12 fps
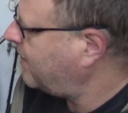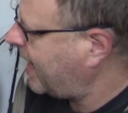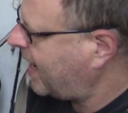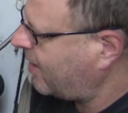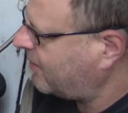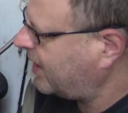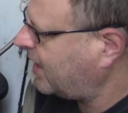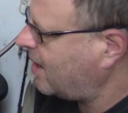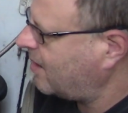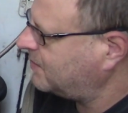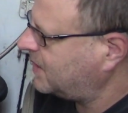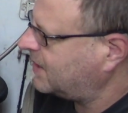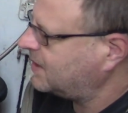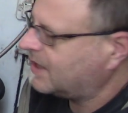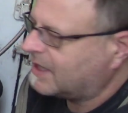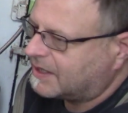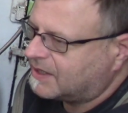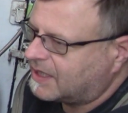air that comes into
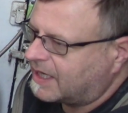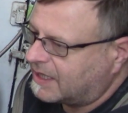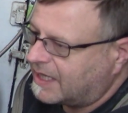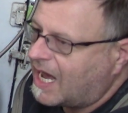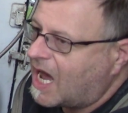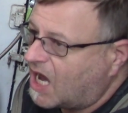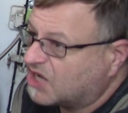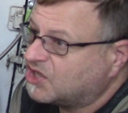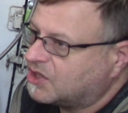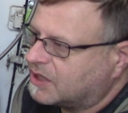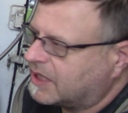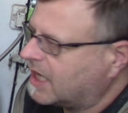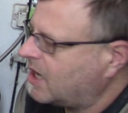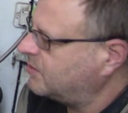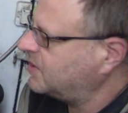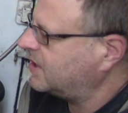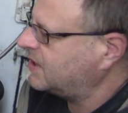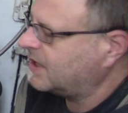this thing, the oxygen that
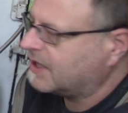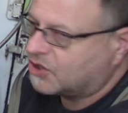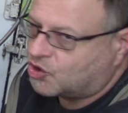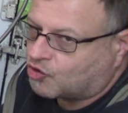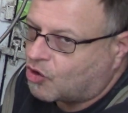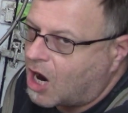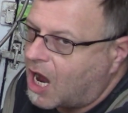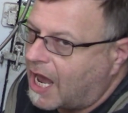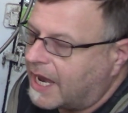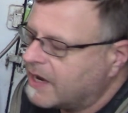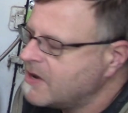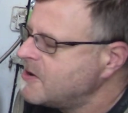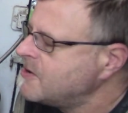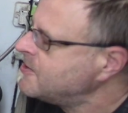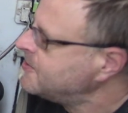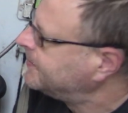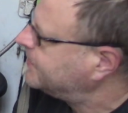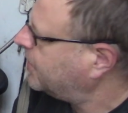comes into this, dry.
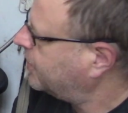So